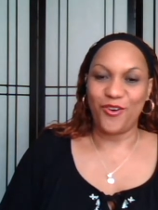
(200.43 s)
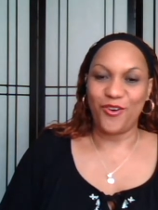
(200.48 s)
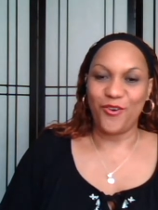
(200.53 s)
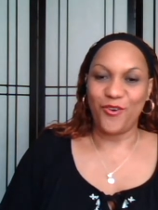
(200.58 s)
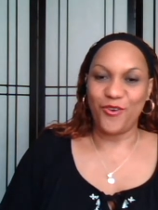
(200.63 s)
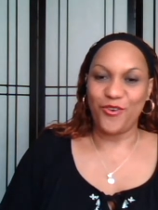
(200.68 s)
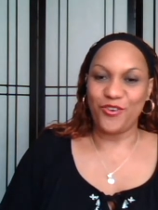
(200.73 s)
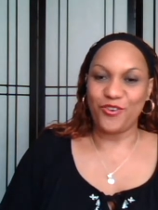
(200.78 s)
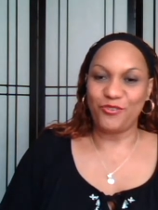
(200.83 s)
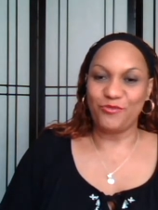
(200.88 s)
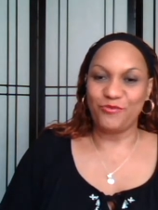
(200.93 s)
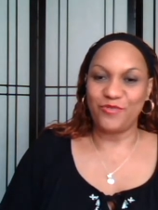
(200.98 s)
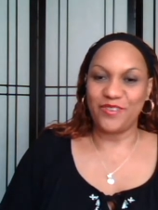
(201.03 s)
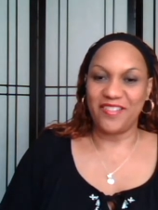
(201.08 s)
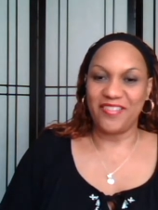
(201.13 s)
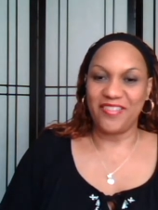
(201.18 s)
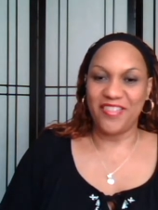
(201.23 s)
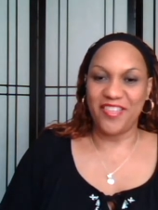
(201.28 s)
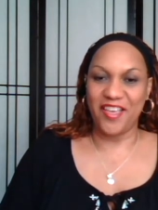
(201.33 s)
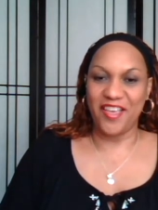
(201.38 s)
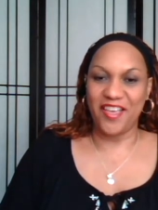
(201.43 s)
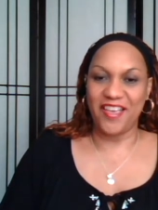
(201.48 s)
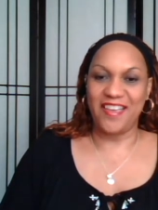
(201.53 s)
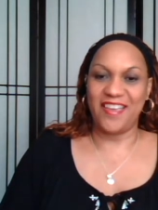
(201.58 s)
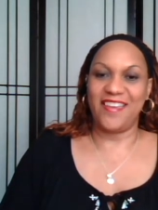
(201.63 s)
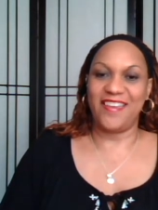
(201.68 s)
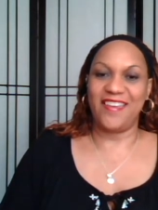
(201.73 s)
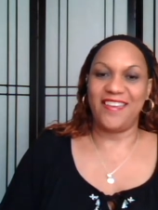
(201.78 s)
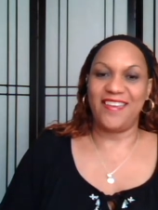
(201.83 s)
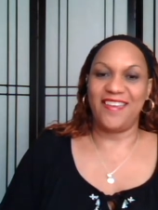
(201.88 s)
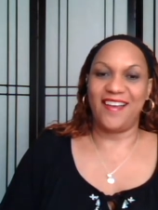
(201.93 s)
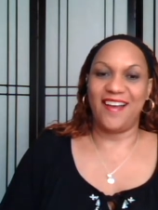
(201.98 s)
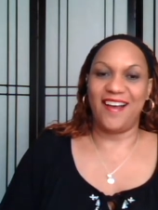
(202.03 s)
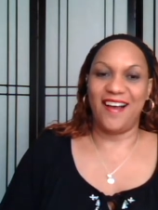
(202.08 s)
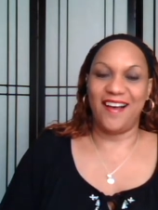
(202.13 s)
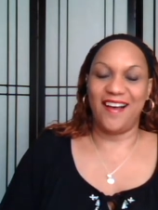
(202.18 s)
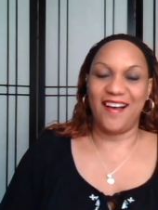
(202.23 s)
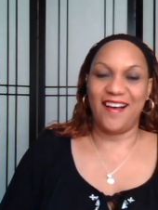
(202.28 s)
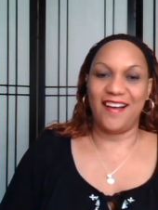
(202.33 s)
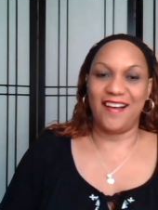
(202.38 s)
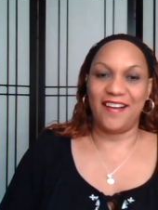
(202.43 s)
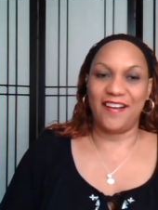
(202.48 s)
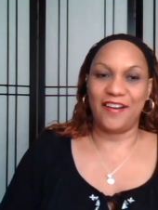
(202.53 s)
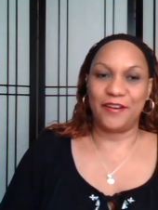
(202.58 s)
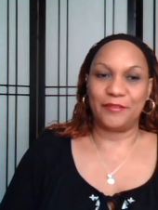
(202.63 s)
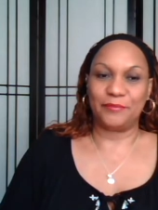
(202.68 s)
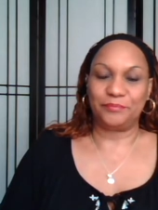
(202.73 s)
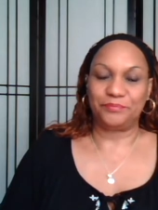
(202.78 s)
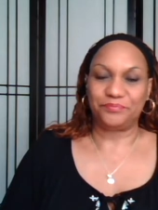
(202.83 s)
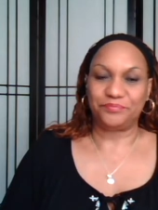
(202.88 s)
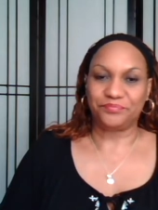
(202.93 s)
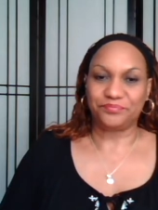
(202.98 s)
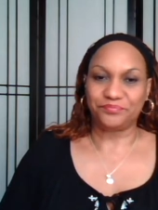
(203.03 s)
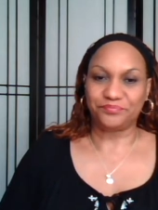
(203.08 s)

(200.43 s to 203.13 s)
or when they are